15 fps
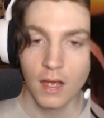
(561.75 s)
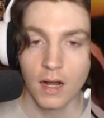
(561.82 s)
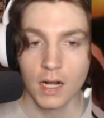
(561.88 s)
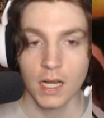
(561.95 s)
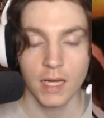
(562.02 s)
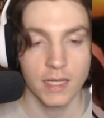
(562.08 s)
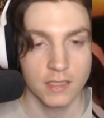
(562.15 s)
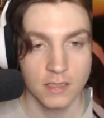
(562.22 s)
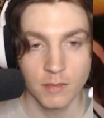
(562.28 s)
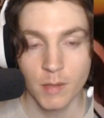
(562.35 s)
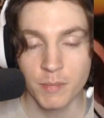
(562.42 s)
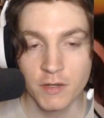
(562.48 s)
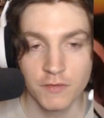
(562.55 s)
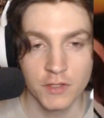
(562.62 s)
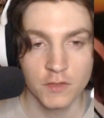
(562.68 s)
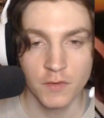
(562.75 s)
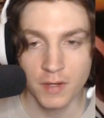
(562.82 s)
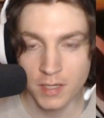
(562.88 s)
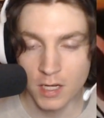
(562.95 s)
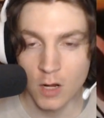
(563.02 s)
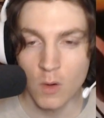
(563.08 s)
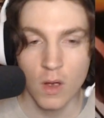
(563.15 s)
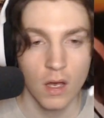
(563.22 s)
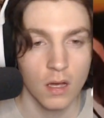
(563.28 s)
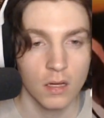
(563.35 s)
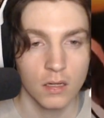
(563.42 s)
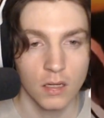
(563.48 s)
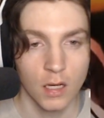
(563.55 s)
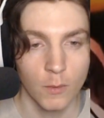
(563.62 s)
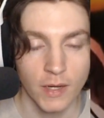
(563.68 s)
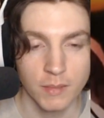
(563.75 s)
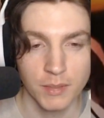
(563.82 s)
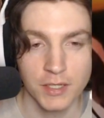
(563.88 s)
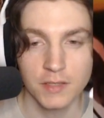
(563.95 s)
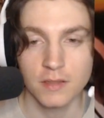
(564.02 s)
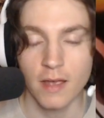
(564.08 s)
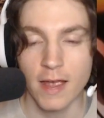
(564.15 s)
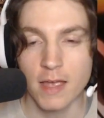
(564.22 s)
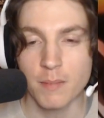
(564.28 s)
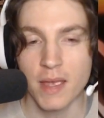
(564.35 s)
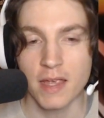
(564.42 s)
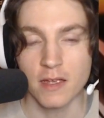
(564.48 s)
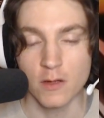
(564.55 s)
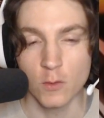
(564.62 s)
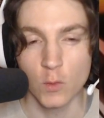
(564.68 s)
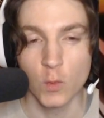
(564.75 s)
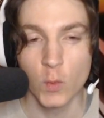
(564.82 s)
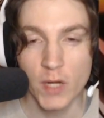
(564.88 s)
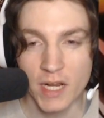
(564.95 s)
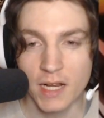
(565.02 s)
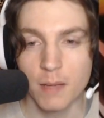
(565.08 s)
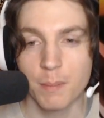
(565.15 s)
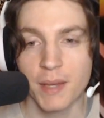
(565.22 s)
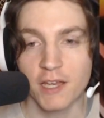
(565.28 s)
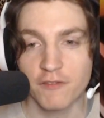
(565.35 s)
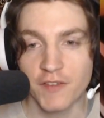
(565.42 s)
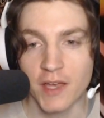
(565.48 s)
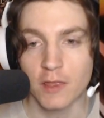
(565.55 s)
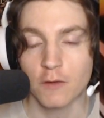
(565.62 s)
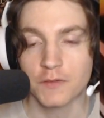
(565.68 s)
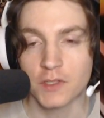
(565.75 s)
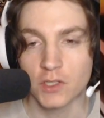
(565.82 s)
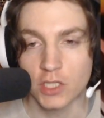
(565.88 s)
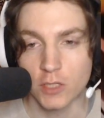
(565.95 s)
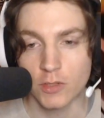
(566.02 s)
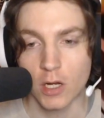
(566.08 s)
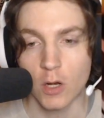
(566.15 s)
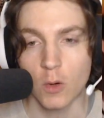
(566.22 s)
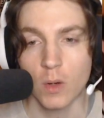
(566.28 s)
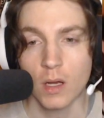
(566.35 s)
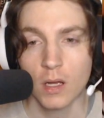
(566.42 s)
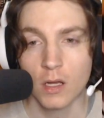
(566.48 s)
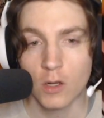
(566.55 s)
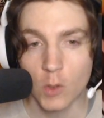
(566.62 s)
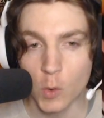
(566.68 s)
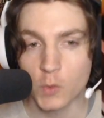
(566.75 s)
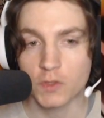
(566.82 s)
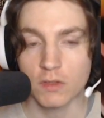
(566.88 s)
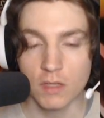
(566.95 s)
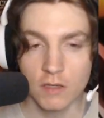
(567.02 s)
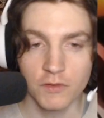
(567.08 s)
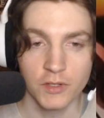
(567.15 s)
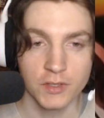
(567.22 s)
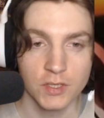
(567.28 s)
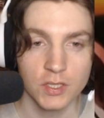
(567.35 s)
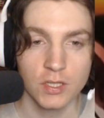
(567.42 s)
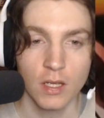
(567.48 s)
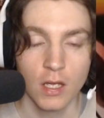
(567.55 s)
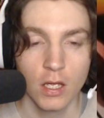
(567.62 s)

Like I said in my previous video, Whitebeard, I am a really big fan of the 0 cost evens.